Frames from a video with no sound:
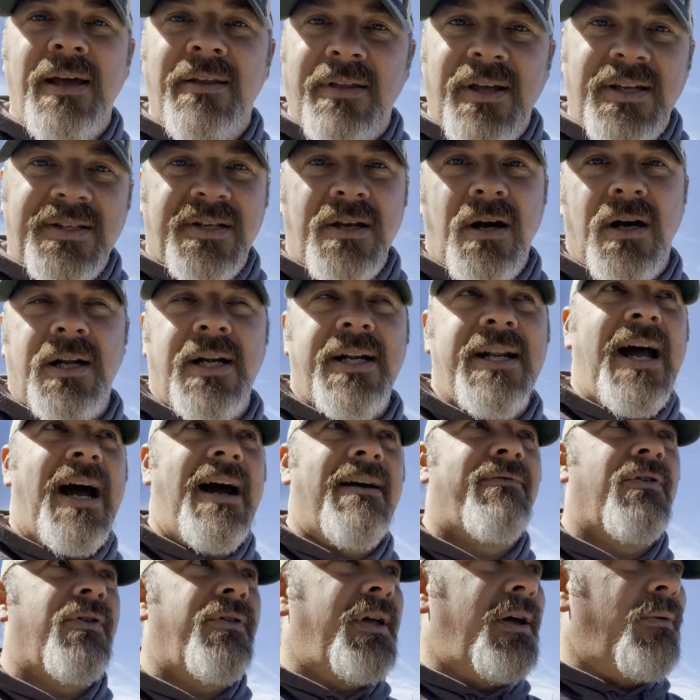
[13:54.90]
that's not a
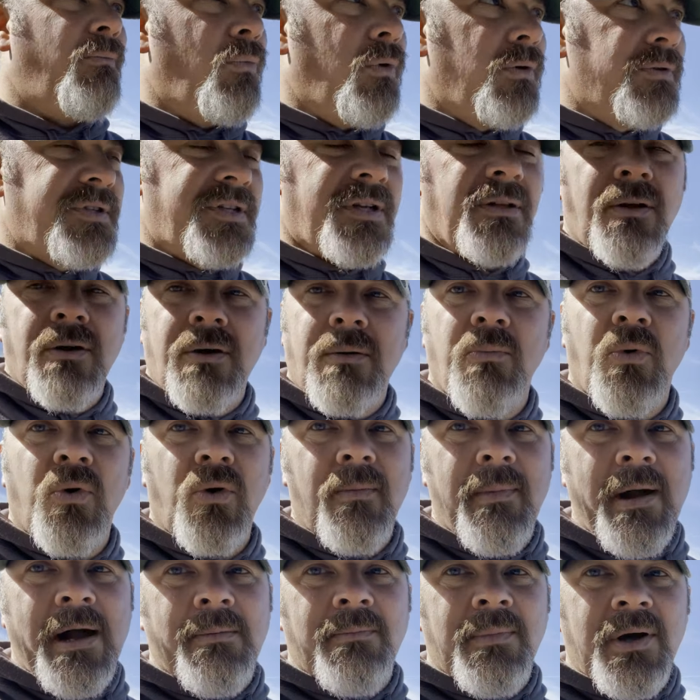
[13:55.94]
diver that wants to learn more
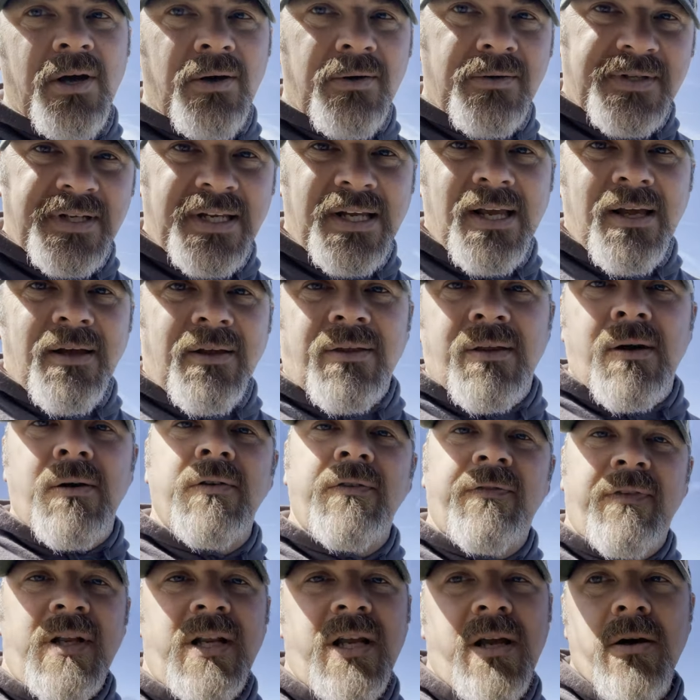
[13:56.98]
about boats, those
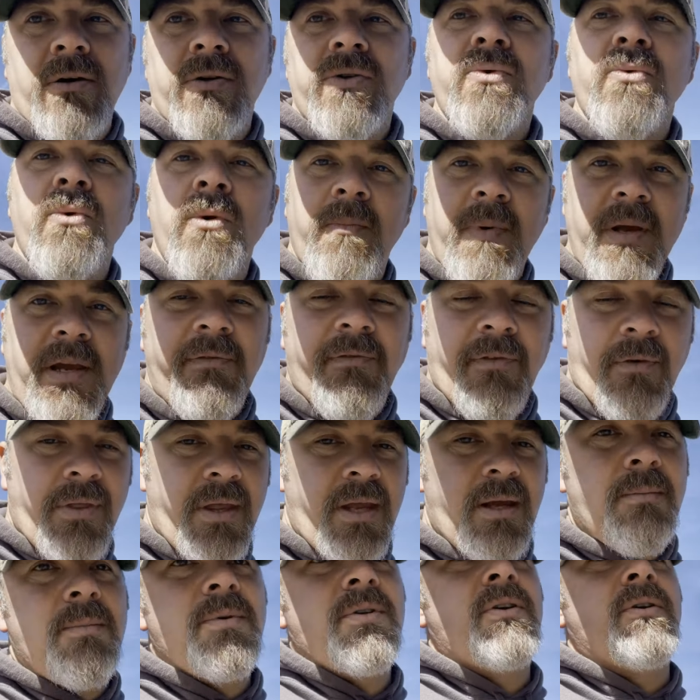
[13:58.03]
videos will be for
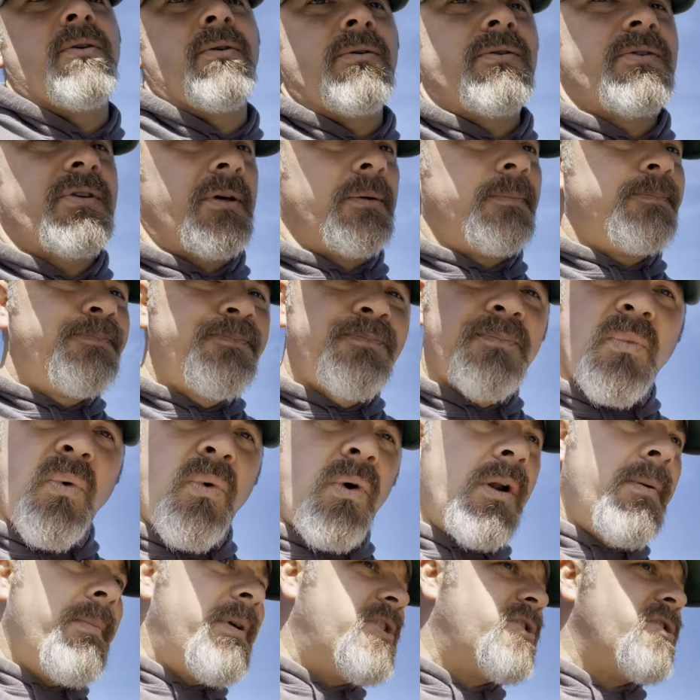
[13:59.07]
them too. So we're
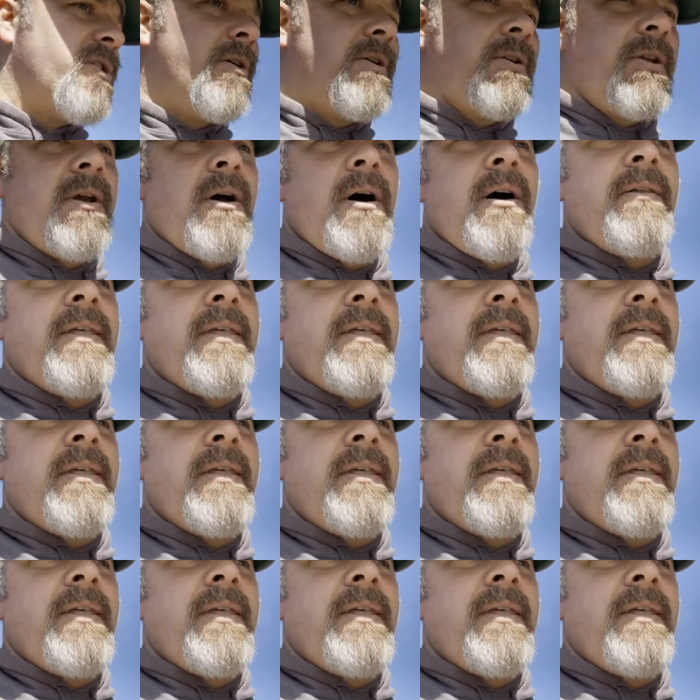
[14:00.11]
going to be showing you all